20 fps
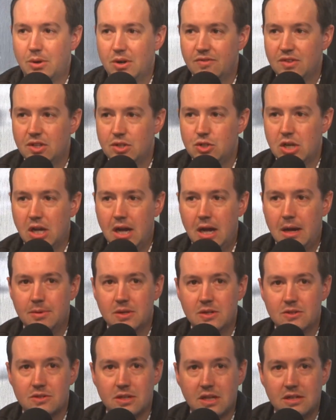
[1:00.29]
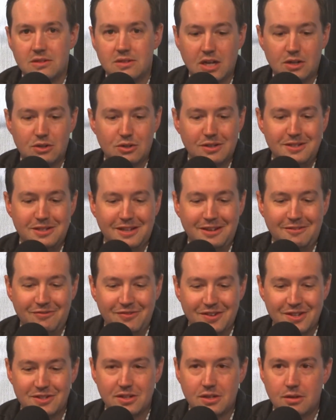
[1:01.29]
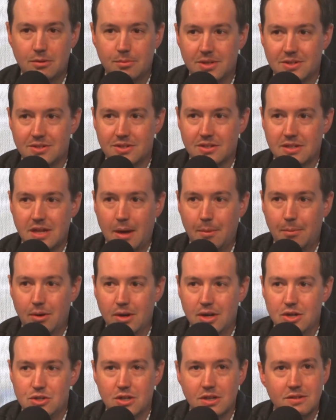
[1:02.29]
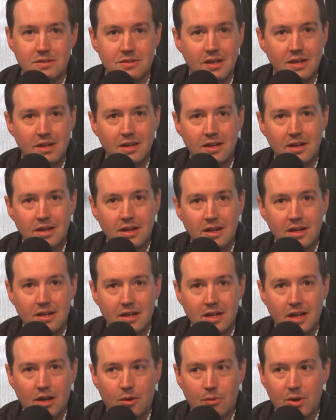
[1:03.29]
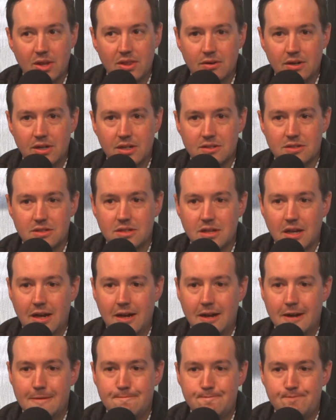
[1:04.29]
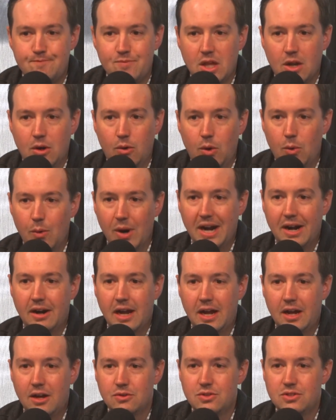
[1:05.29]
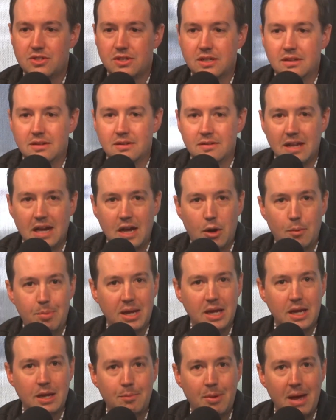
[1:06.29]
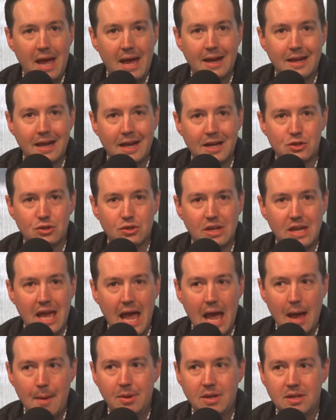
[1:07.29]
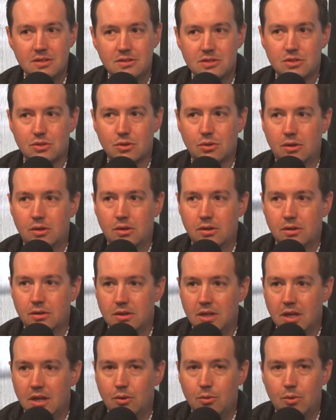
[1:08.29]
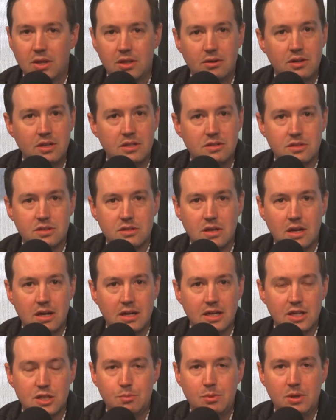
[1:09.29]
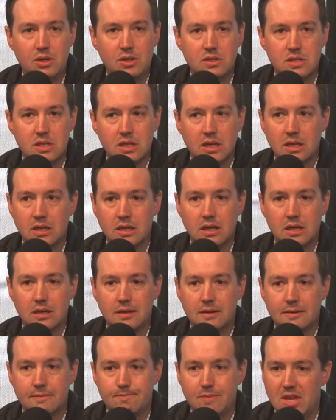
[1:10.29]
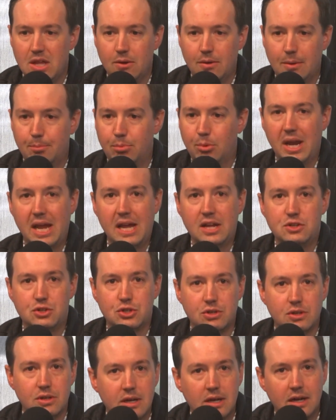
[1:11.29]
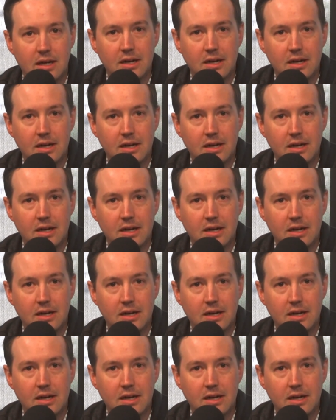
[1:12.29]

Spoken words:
part of the job is actually seeing physical business operations. Whether it's, a warehouse and how pick and pack actually happens, or, whether it's experiencing, a branch